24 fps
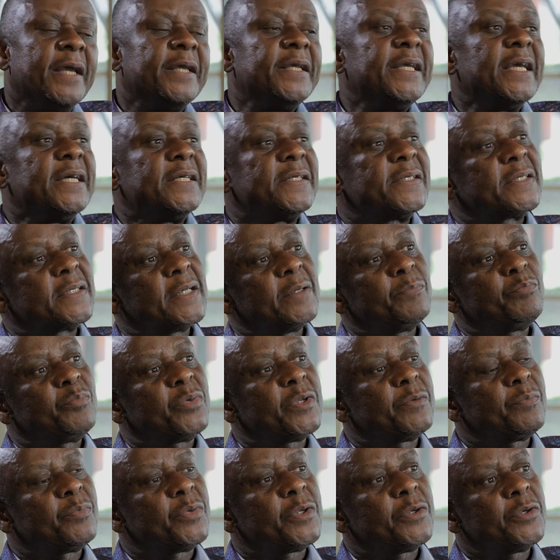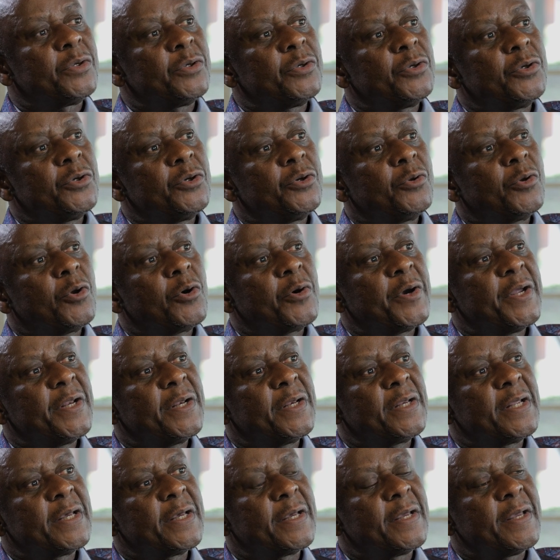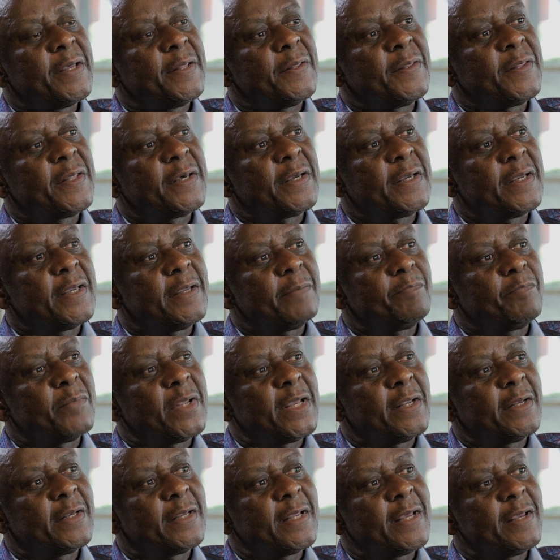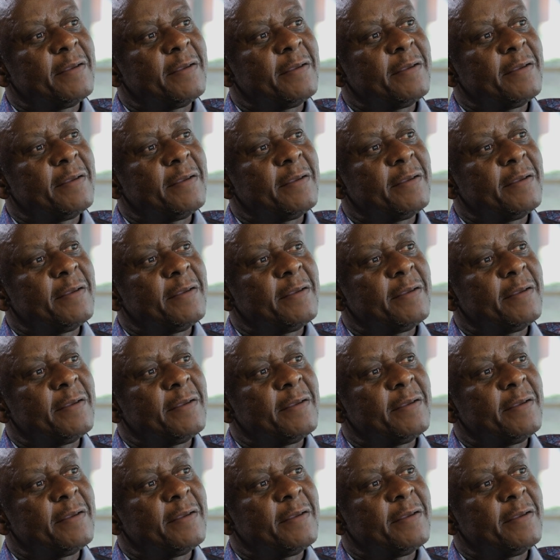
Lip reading: Yes, in the